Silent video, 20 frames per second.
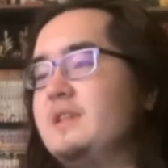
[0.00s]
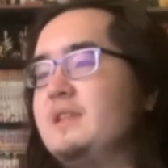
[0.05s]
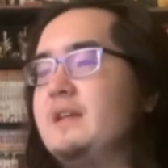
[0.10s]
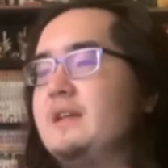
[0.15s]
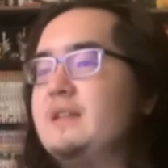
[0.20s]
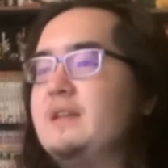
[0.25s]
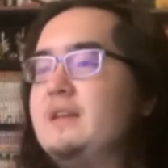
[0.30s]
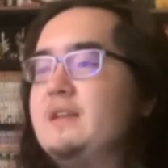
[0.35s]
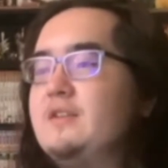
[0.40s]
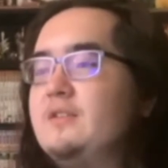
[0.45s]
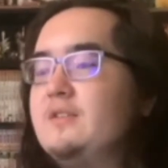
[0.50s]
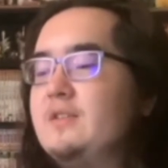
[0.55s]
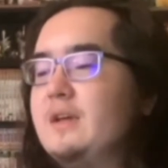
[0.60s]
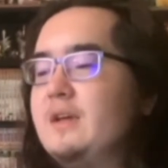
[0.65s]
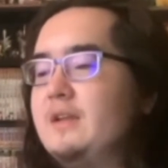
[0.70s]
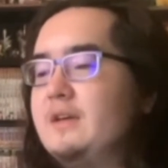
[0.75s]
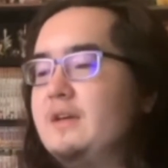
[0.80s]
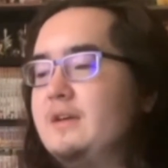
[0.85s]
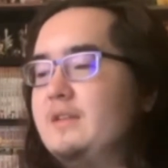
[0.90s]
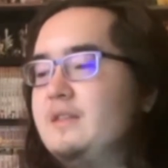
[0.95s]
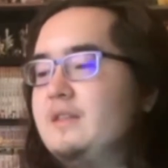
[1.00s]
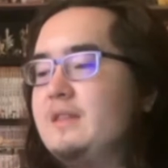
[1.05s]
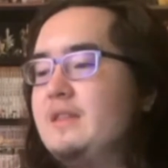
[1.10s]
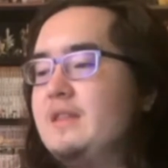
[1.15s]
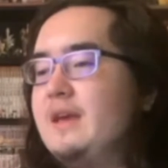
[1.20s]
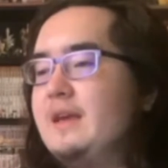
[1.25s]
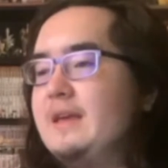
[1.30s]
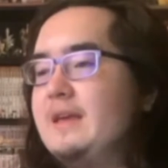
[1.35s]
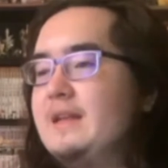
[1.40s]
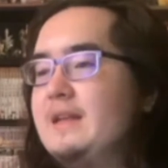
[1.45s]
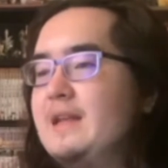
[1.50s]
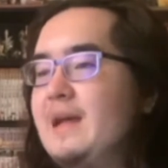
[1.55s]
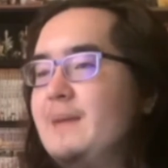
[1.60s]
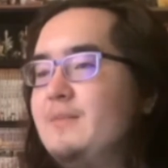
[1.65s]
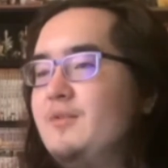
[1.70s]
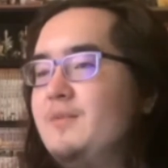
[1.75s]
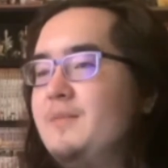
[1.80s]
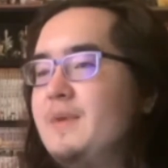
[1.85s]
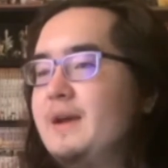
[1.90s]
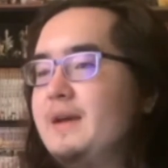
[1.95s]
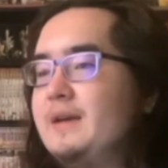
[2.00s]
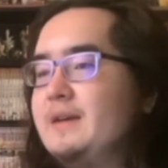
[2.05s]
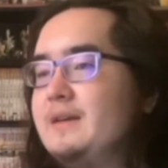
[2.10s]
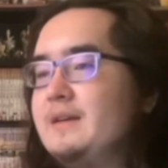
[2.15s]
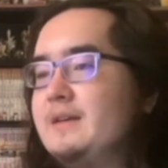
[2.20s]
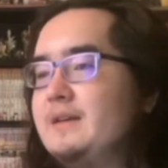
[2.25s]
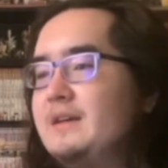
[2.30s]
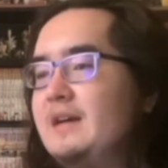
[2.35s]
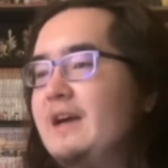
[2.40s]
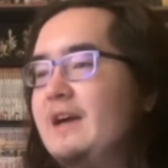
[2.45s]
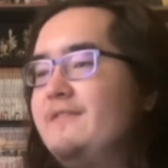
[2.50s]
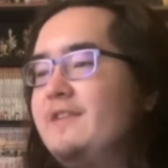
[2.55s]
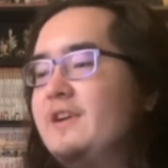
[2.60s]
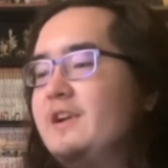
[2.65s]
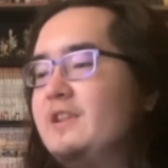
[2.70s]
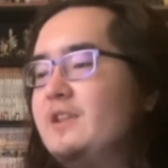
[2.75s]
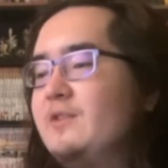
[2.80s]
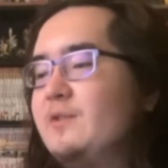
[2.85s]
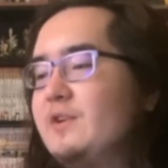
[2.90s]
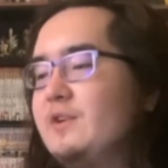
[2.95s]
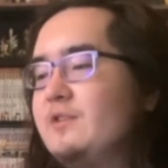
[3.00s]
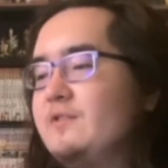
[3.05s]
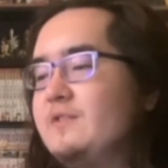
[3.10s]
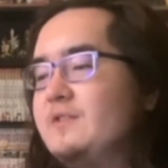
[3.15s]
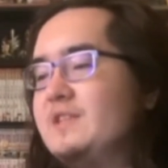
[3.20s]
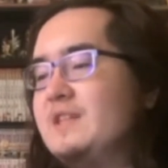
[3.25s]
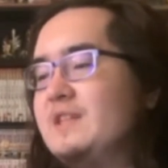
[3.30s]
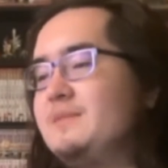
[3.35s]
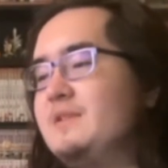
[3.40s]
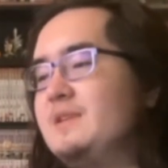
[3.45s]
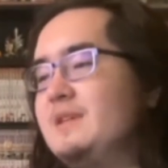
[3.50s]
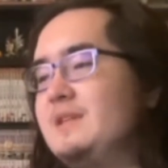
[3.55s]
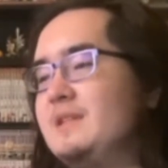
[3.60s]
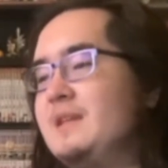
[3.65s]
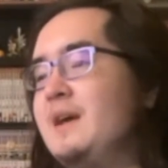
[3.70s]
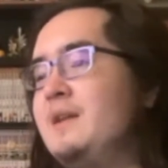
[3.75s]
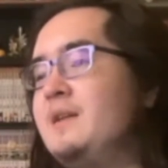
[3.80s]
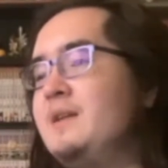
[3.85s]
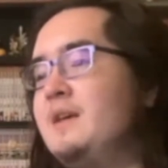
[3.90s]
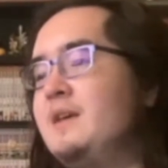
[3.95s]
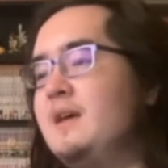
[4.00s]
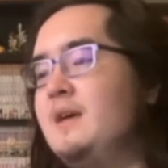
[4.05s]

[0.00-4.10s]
that he knew that they kidnapped Rebecca. I figured they were going for something like that.